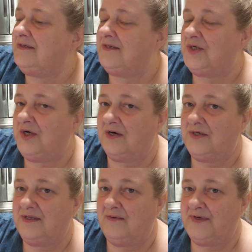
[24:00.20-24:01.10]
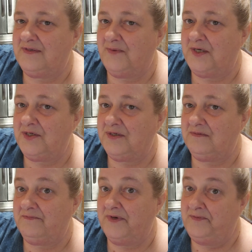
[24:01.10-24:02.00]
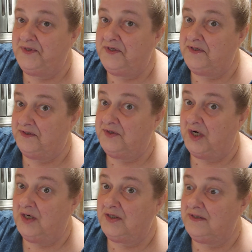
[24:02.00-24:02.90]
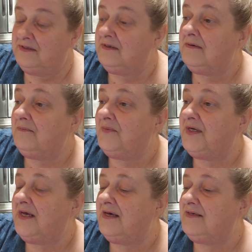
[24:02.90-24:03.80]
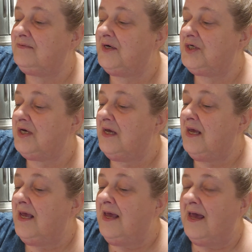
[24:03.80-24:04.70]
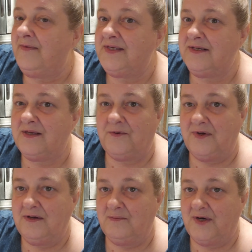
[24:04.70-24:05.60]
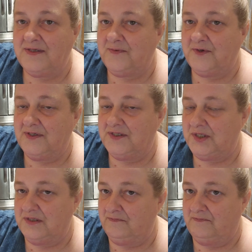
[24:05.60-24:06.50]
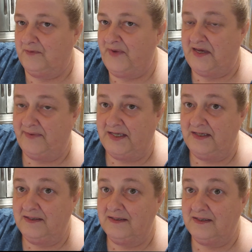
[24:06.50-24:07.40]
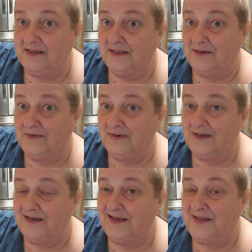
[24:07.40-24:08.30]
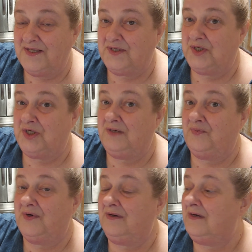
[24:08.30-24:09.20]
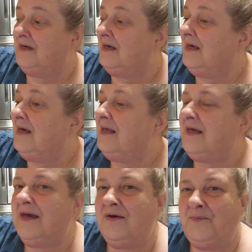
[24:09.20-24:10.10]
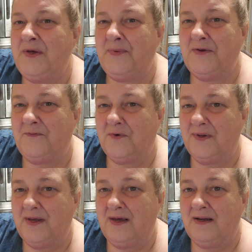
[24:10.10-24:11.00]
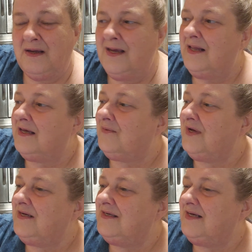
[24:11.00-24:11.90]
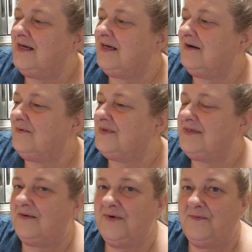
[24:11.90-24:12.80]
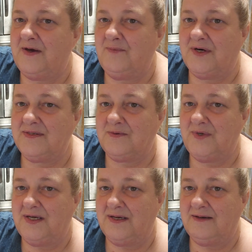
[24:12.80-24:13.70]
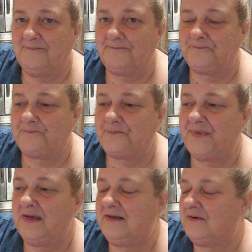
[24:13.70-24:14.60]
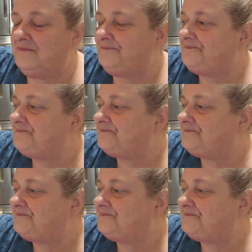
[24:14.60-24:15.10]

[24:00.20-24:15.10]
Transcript: doesn't charge them as much. I mean, she still charges, but not as much. I mean, it's like 300 bucks for a, a baby, you know, and that's a cheap one. Like, how do people afford that? Like, when I did daycare, it was 75 bucks a week, you know.